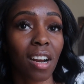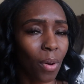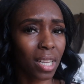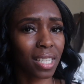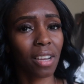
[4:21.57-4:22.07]
I
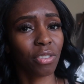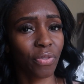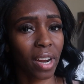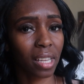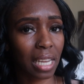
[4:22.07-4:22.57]
want to say it was
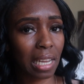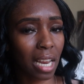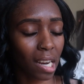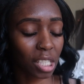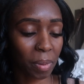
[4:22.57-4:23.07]
fairly
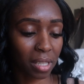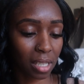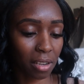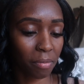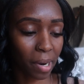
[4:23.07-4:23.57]

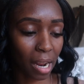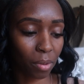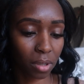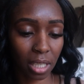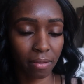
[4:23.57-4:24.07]
inexpensive, but I
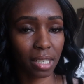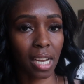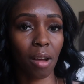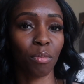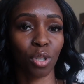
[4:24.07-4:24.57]
will leave it
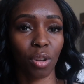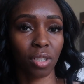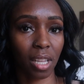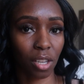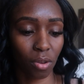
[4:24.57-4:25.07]
down below
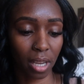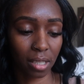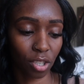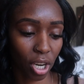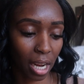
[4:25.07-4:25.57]
so that you guys
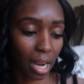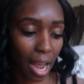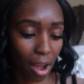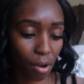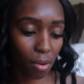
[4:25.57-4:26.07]
can check it
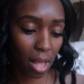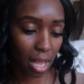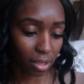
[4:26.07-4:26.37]
out.